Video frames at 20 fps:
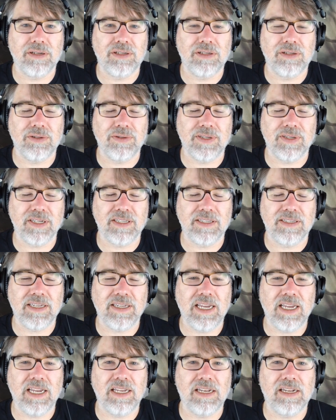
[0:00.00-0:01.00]

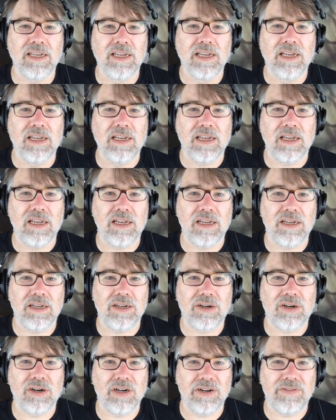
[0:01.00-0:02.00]
succeed.
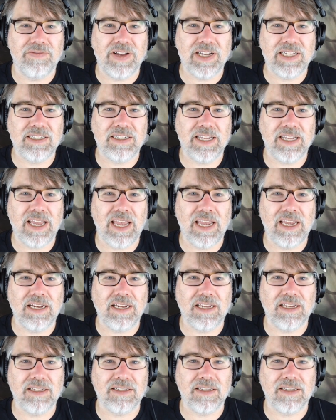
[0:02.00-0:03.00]
Her Investigate
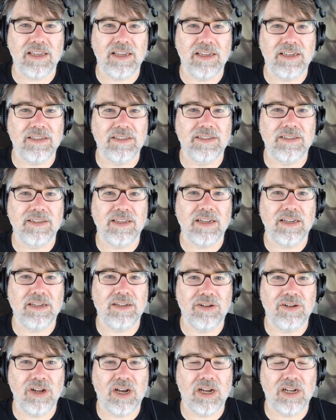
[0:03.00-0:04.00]
is
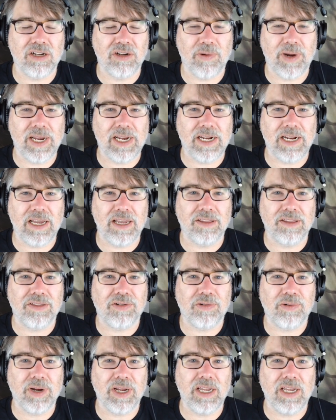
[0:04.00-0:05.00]
not great at
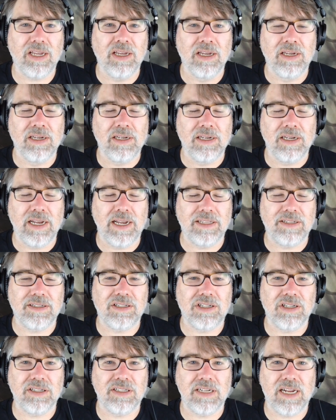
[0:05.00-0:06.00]
3. It's
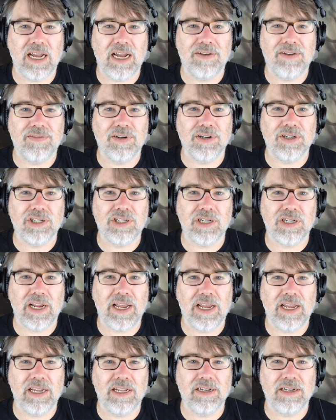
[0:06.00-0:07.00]
just average,
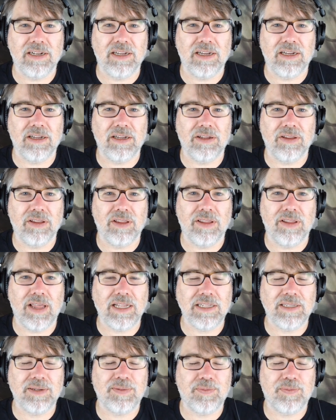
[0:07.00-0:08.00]
and
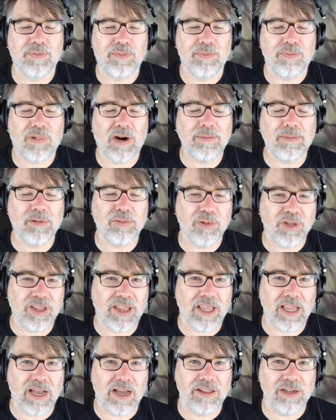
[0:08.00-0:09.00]
that's probably
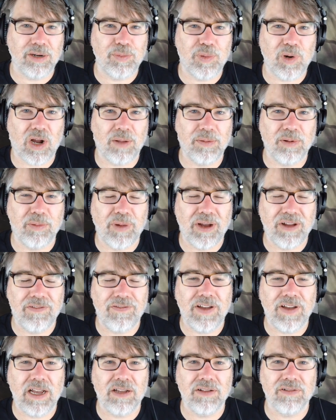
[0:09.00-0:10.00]
the other problem I
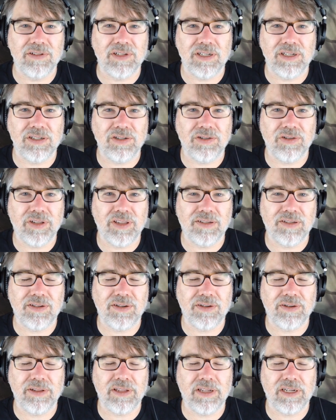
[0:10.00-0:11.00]
found during the
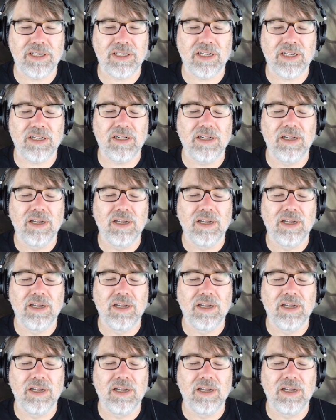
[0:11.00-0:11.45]
Circle Undone,